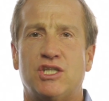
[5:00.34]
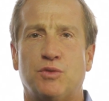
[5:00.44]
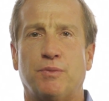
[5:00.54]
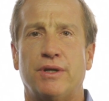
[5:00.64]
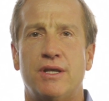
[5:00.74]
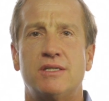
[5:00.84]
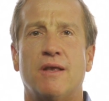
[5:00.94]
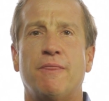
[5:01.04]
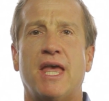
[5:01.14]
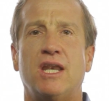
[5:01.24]
experience,
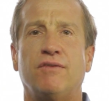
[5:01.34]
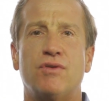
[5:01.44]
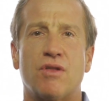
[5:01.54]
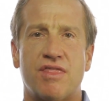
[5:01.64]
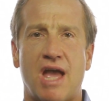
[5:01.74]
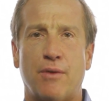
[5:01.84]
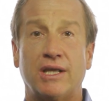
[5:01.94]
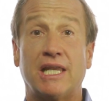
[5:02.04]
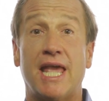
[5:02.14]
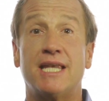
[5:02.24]
that if your
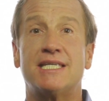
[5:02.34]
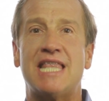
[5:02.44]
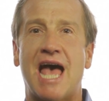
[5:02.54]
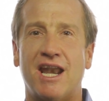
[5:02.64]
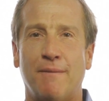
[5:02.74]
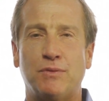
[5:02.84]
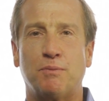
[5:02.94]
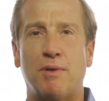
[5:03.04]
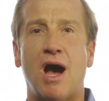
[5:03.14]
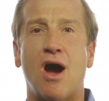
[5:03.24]
thyroid gland is not up to
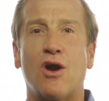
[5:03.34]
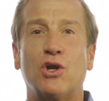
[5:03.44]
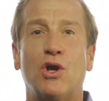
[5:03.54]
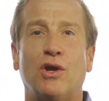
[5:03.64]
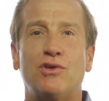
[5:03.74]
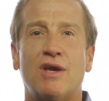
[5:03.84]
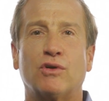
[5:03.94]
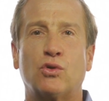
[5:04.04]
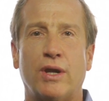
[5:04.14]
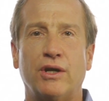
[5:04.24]
par, you have
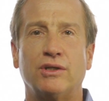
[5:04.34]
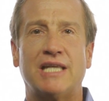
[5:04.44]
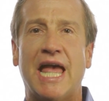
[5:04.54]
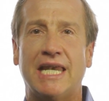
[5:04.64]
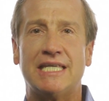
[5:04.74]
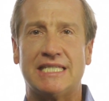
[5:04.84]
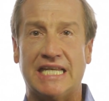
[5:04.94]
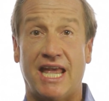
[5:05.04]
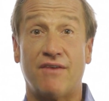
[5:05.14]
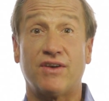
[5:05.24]
a greater
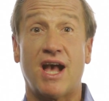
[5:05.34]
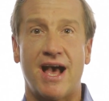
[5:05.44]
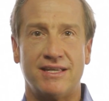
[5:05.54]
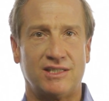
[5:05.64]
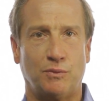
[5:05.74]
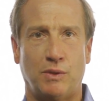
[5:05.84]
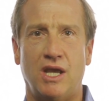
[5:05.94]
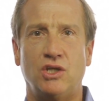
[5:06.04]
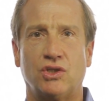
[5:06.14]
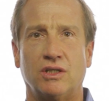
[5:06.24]
tendency to have
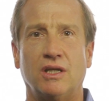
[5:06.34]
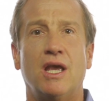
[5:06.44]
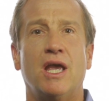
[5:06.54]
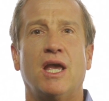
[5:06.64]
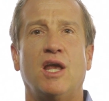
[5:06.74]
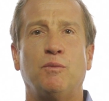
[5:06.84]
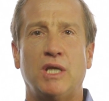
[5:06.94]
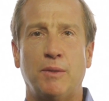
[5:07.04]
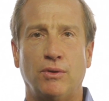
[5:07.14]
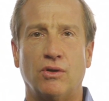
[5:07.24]
constipation. And
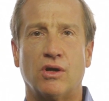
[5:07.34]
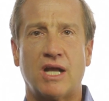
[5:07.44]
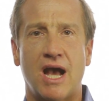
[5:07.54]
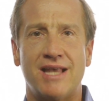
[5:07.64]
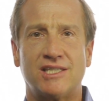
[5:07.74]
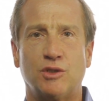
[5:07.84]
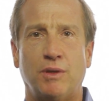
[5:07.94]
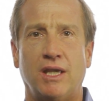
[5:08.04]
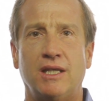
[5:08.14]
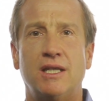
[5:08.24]
people who are
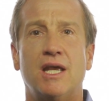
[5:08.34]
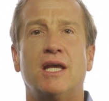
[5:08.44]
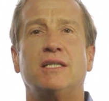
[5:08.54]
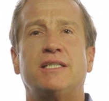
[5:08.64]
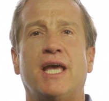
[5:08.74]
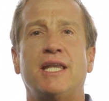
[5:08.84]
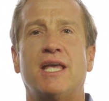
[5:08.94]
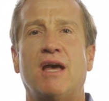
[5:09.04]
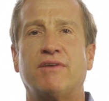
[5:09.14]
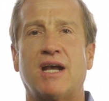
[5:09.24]
constipated tend
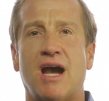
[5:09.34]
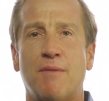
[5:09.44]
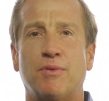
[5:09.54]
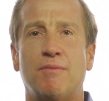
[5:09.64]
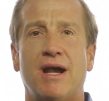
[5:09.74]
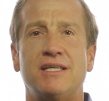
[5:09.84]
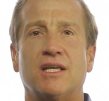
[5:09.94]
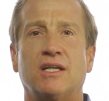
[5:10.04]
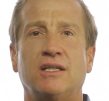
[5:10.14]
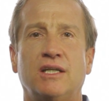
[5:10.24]
to have
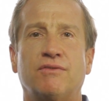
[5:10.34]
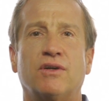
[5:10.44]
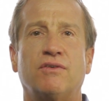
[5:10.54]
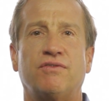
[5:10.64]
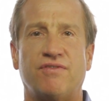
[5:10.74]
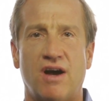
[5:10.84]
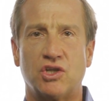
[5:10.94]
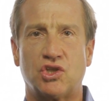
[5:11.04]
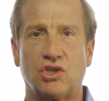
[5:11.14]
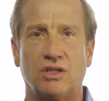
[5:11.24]
compromised liver
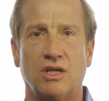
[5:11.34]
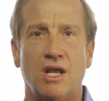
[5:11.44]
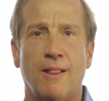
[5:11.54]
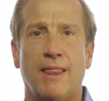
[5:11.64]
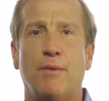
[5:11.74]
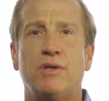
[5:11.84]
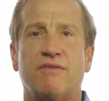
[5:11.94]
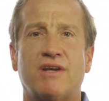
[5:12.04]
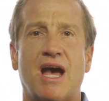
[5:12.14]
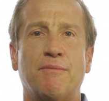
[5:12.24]
function. And when you
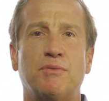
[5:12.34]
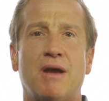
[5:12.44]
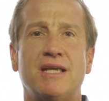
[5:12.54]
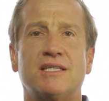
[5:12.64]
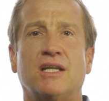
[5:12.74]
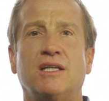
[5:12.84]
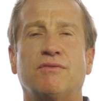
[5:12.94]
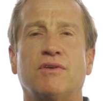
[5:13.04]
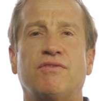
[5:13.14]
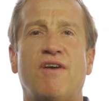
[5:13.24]
have compromised
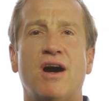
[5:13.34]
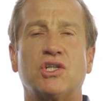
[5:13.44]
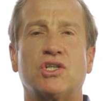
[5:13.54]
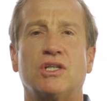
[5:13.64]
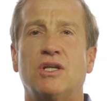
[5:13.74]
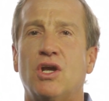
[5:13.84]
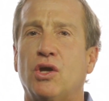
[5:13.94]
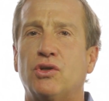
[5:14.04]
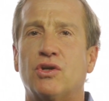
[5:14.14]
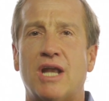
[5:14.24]
liver function,
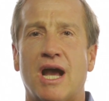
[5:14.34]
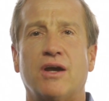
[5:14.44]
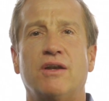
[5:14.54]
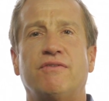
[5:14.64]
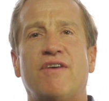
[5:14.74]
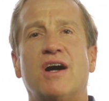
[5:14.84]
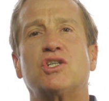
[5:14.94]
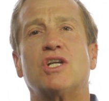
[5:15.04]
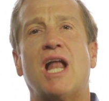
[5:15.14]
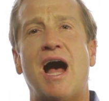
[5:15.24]
you're not going to
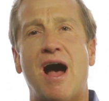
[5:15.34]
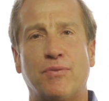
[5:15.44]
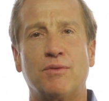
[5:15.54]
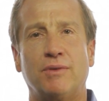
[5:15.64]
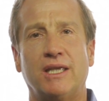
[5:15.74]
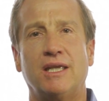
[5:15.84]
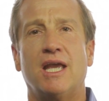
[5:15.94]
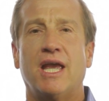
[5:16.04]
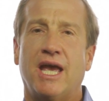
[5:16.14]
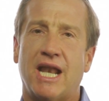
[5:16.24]
function optimally.
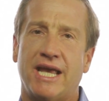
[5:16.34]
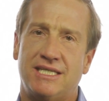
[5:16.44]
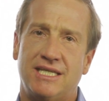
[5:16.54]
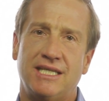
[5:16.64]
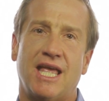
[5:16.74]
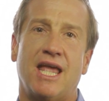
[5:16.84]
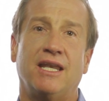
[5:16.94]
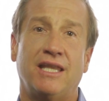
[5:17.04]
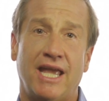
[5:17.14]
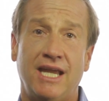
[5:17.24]
And I see
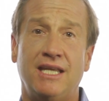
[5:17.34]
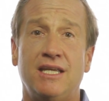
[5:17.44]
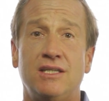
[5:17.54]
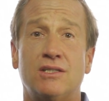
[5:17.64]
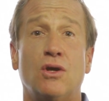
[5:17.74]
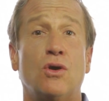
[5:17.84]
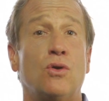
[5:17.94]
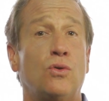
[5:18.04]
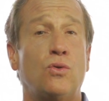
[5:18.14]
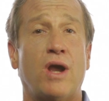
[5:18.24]
that ladies
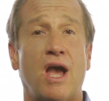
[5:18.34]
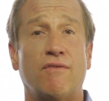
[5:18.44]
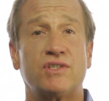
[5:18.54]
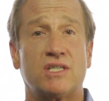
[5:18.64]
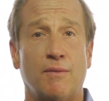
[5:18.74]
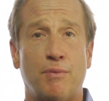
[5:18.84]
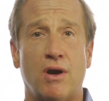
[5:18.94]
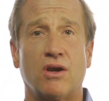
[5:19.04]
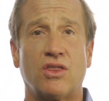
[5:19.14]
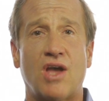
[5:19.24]
who have
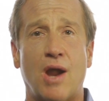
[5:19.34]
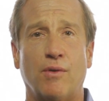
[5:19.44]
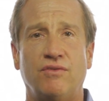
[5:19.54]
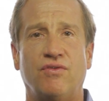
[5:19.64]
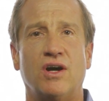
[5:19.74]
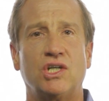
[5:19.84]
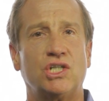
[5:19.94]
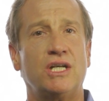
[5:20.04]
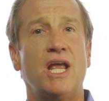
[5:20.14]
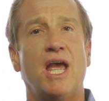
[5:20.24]
subpar thyroid
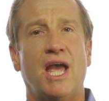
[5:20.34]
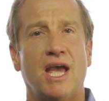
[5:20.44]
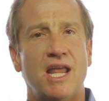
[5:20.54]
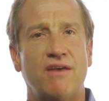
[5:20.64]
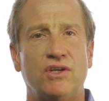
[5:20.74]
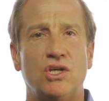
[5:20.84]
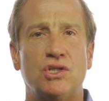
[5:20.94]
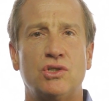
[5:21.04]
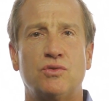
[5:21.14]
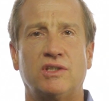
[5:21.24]
function and have
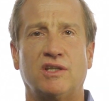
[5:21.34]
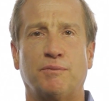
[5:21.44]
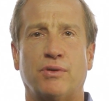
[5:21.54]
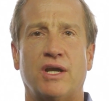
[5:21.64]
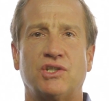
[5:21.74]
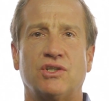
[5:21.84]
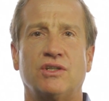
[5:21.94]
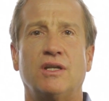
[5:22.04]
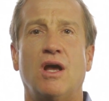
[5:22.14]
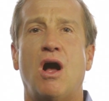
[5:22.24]
issues with
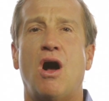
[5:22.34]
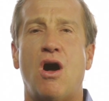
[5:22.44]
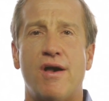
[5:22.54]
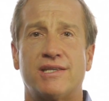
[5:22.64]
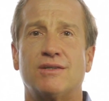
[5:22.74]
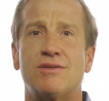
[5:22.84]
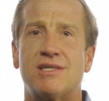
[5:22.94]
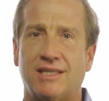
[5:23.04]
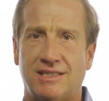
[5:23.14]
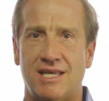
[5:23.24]
depression also
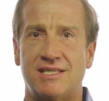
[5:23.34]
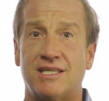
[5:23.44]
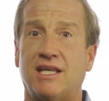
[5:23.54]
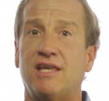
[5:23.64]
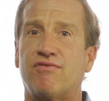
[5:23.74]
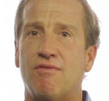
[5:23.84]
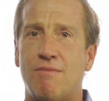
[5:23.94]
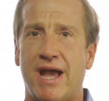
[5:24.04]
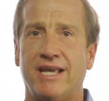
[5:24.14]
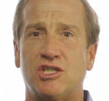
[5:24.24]
statistically, from
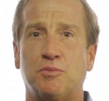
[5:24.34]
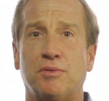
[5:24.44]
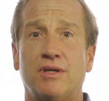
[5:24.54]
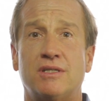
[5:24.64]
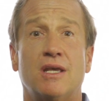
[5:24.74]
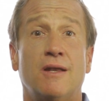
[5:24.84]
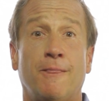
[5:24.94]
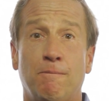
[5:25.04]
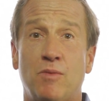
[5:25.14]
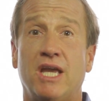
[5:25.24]
my experience,
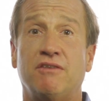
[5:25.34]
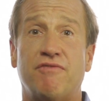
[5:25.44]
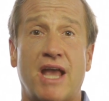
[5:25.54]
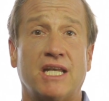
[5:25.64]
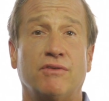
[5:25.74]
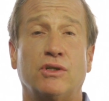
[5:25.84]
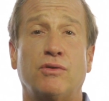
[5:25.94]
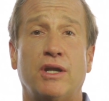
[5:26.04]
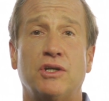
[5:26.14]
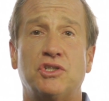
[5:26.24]
may in fact have a
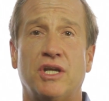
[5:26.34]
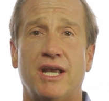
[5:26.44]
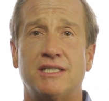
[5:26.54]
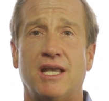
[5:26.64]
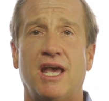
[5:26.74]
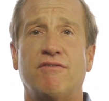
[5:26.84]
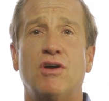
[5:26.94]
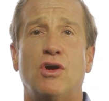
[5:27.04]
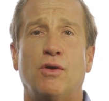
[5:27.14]
greater chance to have